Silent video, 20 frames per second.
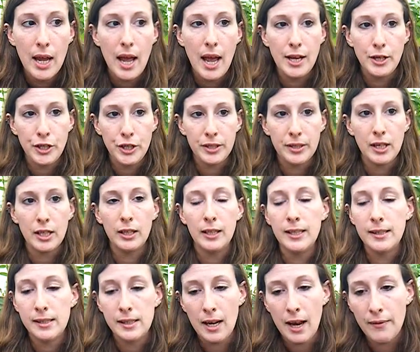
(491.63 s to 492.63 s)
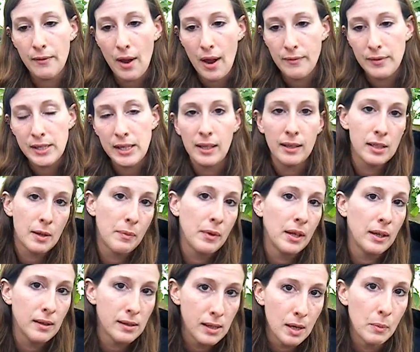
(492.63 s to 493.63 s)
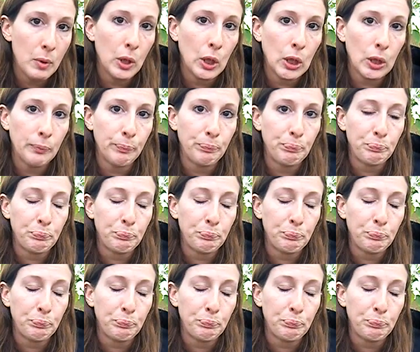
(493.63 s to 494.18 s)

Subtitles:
And she said, Lindsay, I've seen something similar.